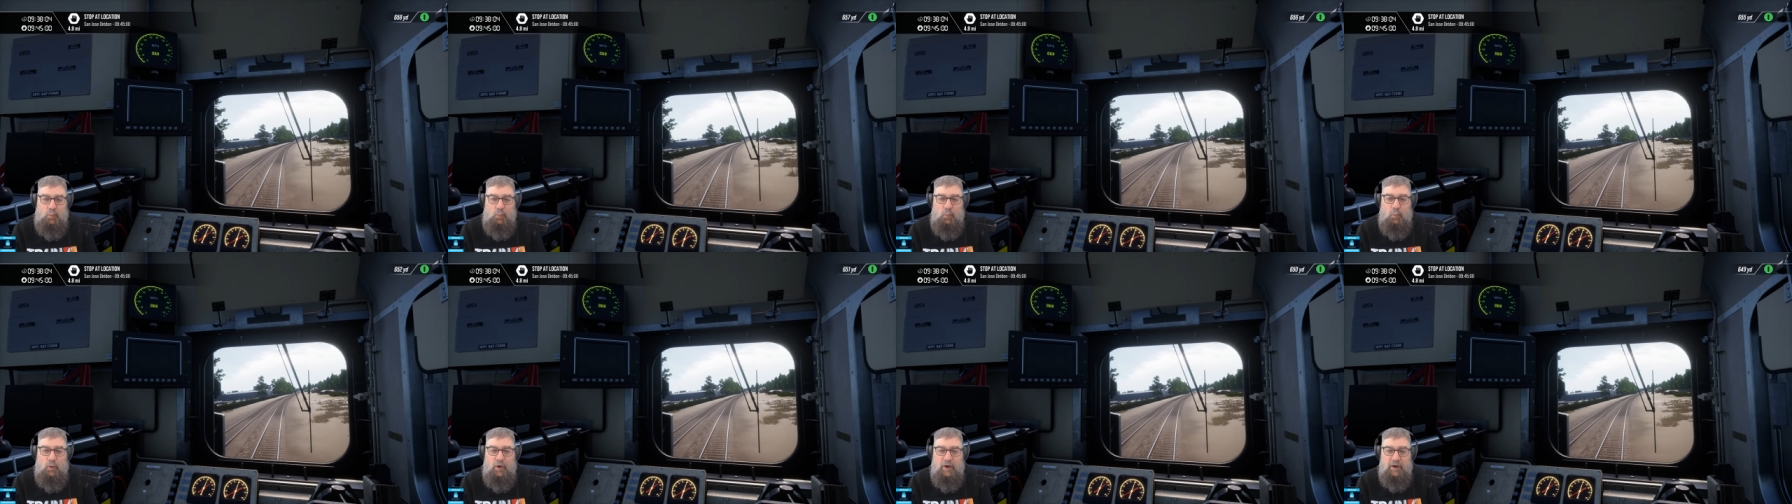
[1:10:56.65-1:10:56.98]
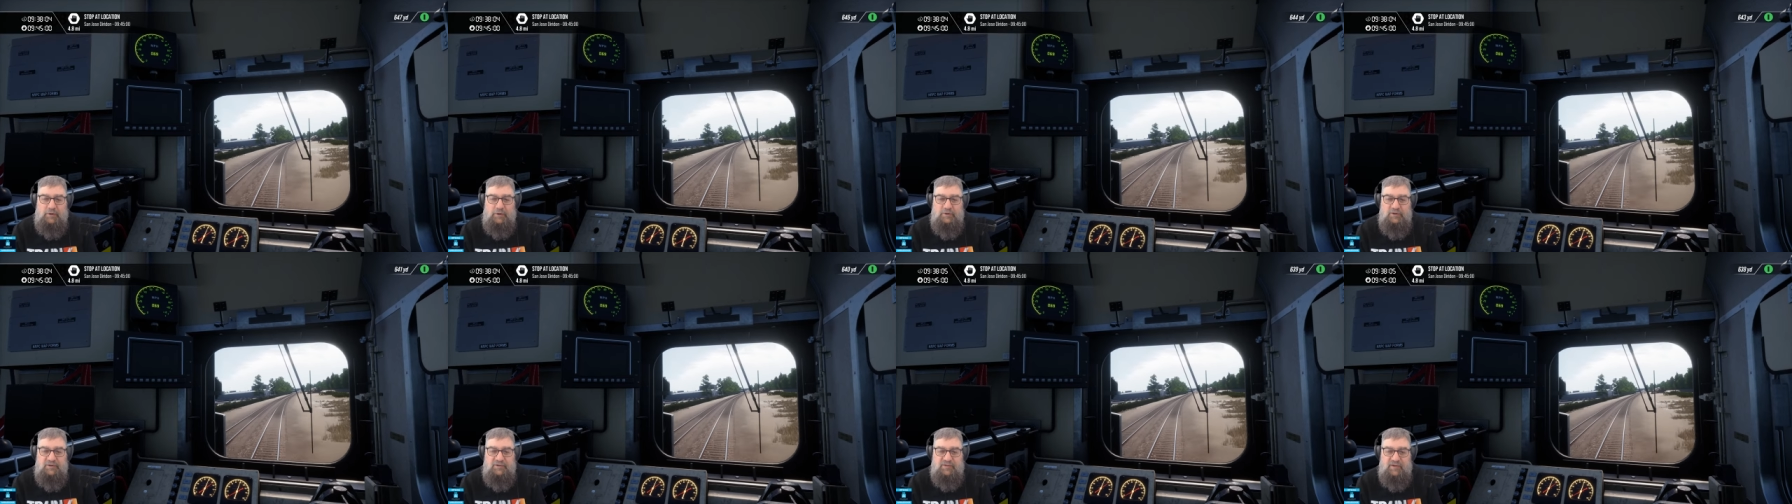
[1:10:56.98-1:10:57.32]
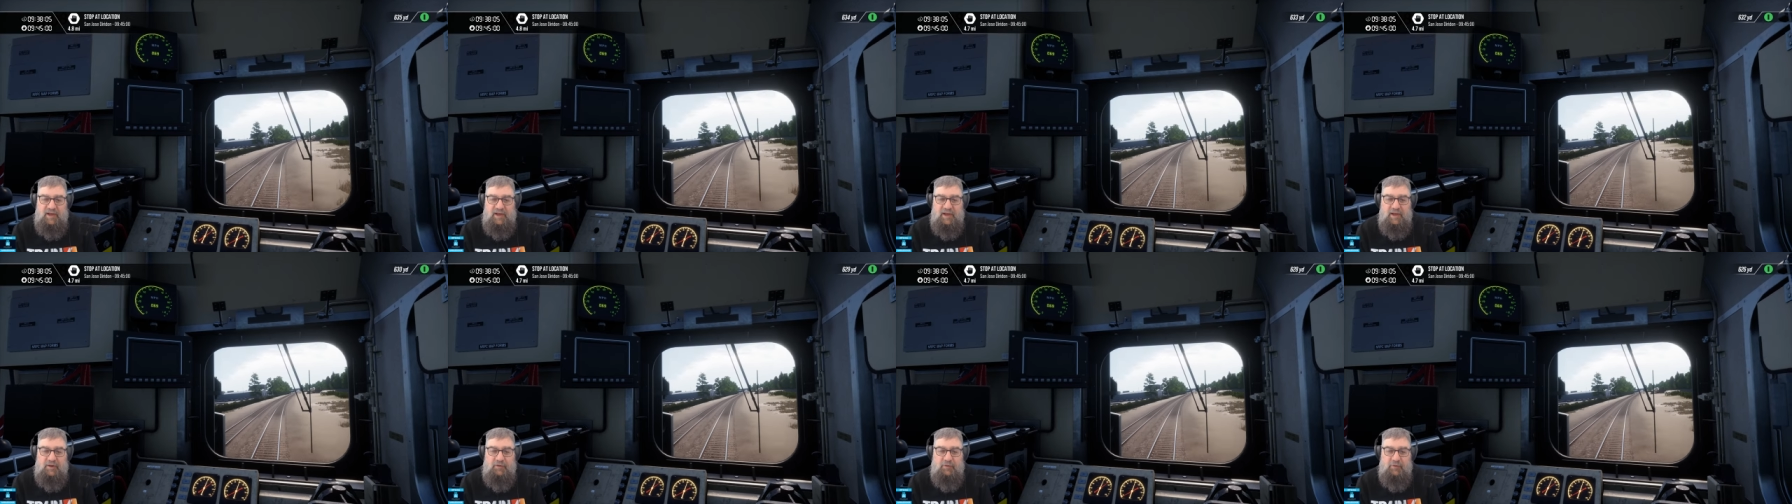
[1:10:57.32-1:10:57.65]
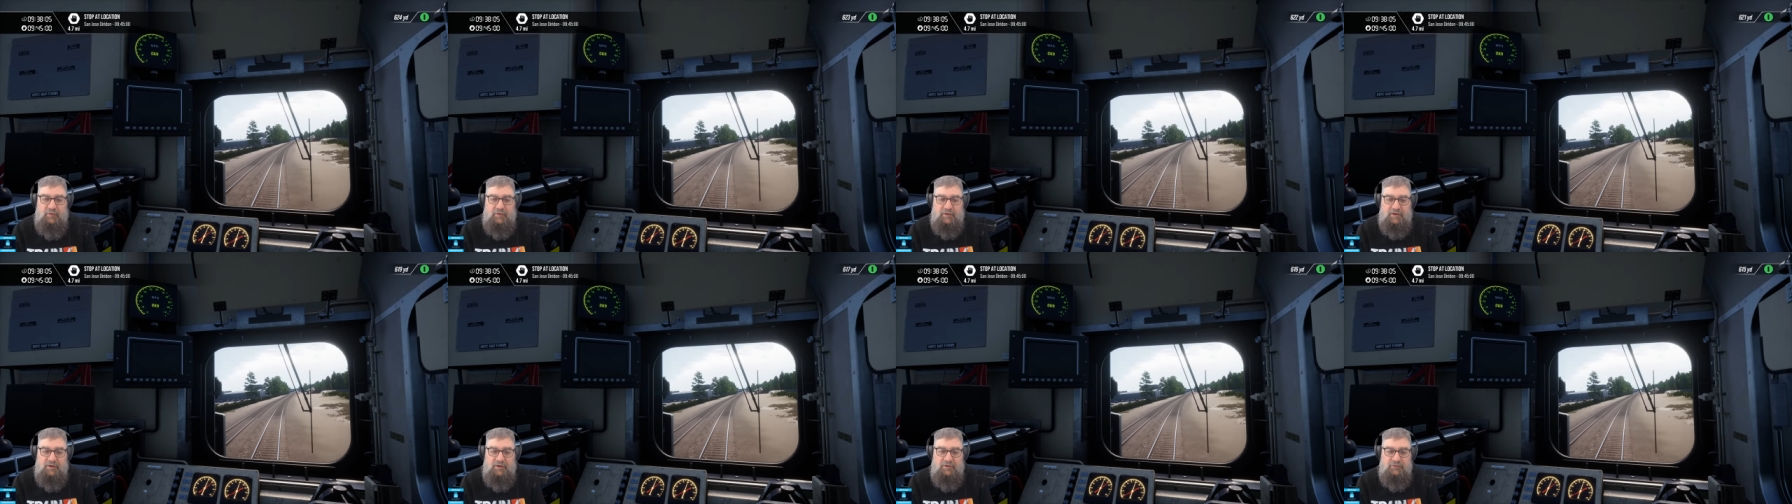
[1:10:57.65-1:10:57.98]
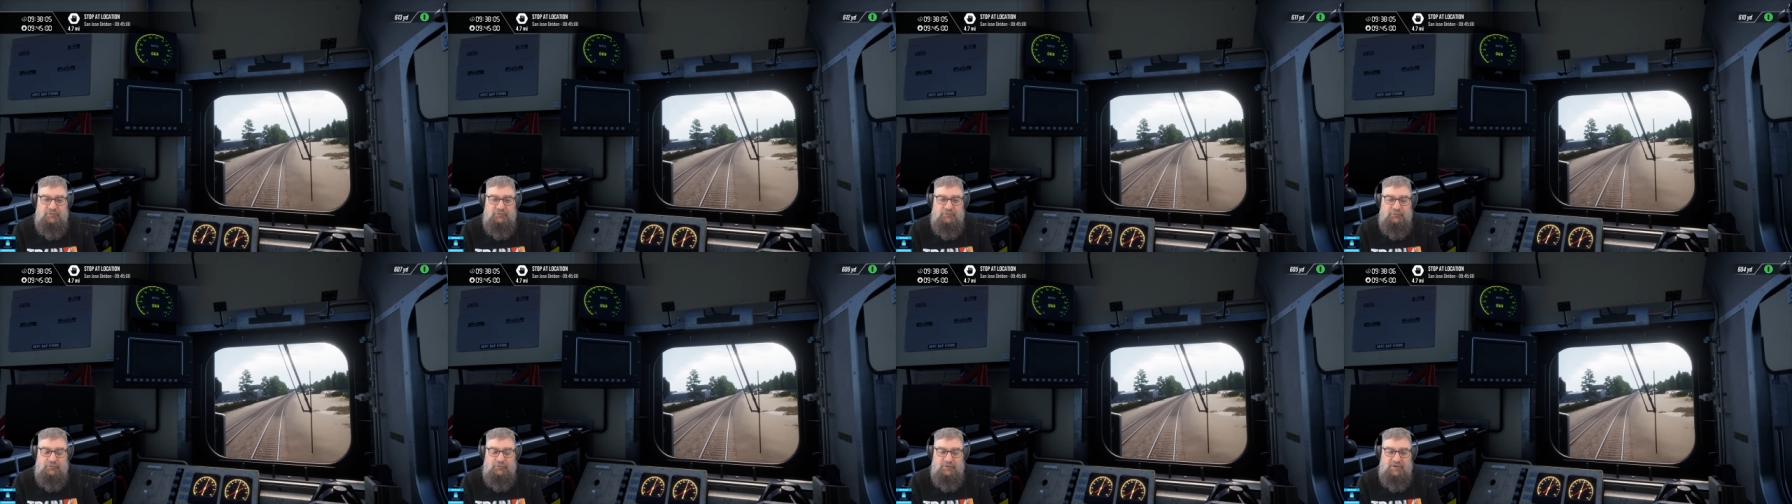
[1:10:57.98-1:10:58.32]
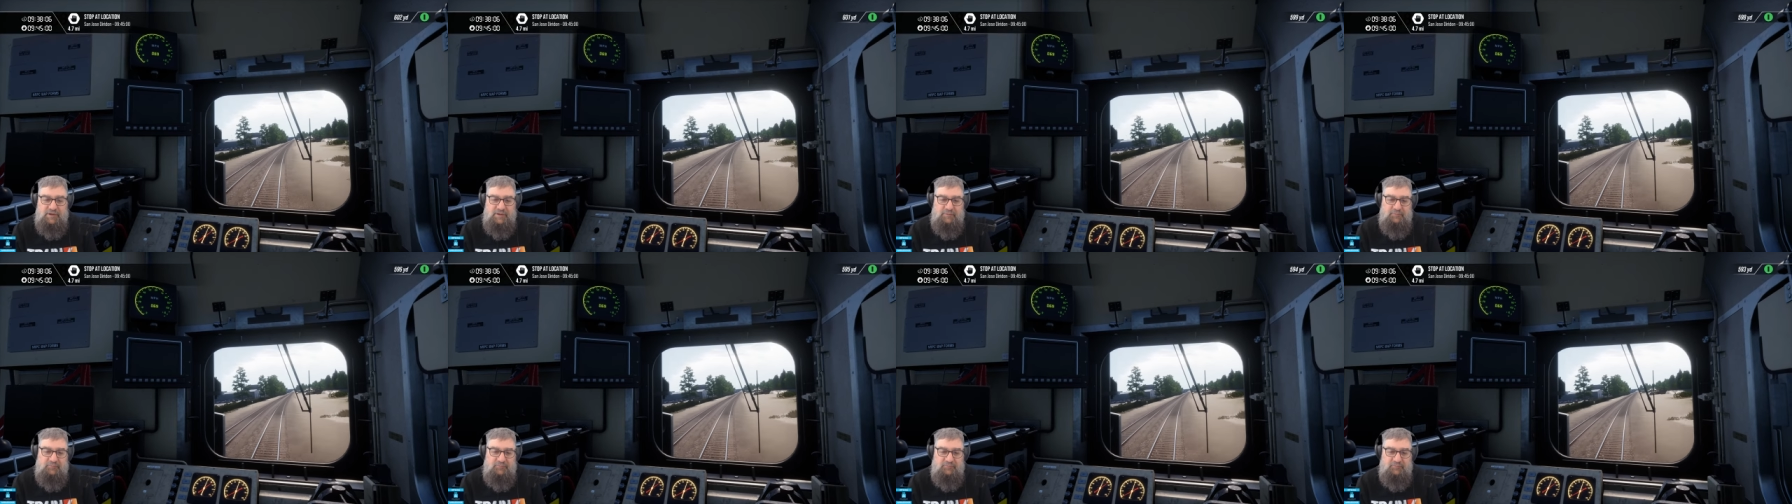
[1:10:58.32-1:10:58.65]
while it's out in the
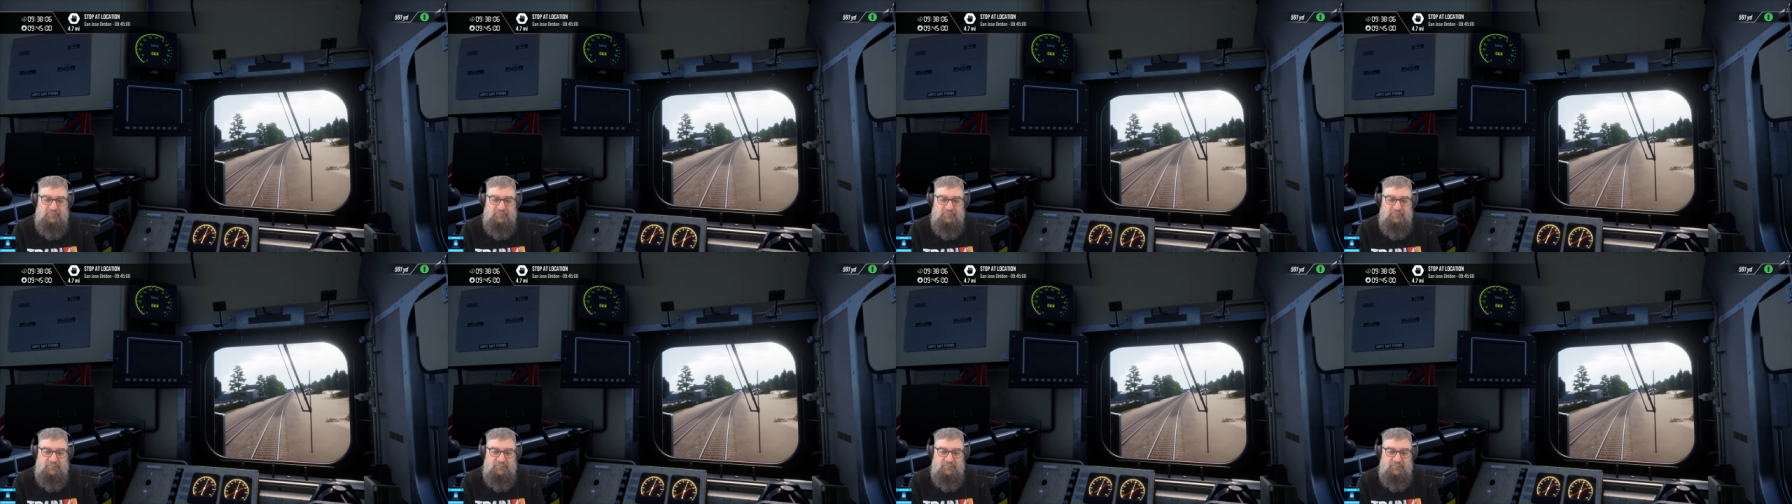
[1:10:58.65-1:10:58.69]
country.